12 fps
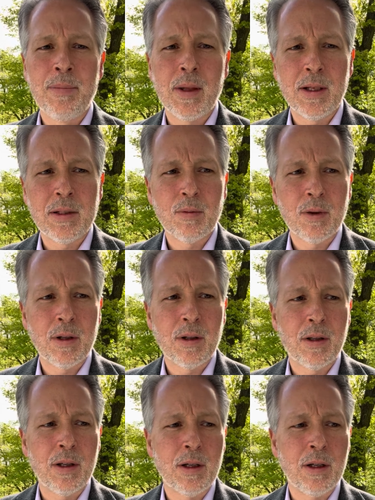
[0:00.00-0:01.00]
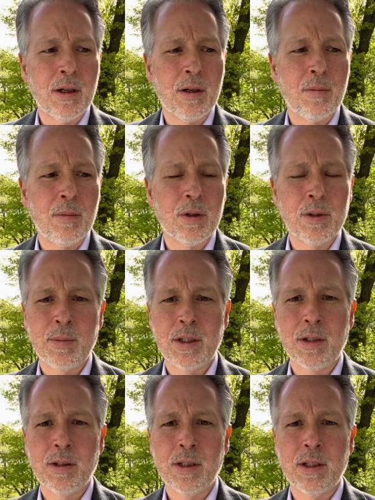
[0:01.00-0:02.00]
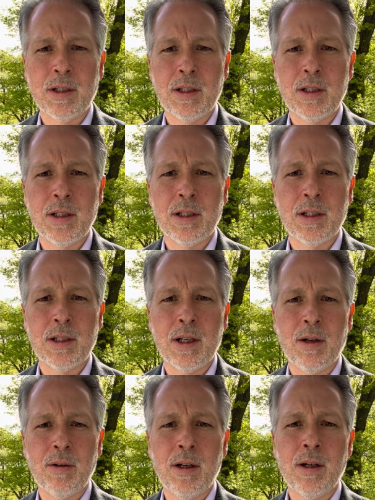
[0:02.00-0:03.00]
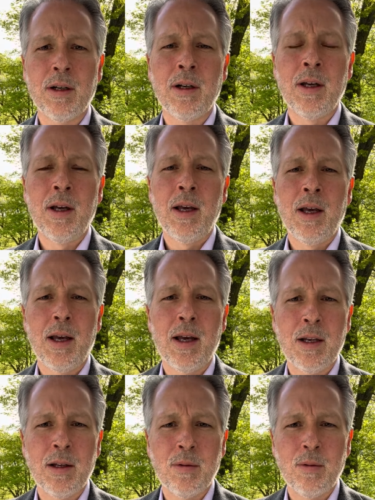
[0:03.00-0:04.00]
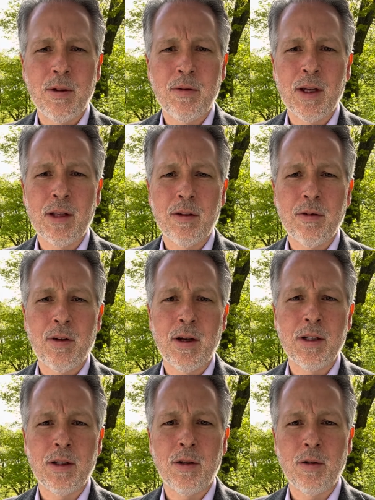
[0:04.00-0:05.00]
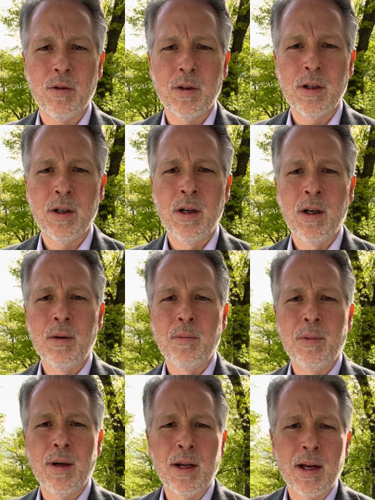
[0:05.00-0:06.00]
It's one of the uh, most mysterious diseases out there, and we've yet to find a cure. But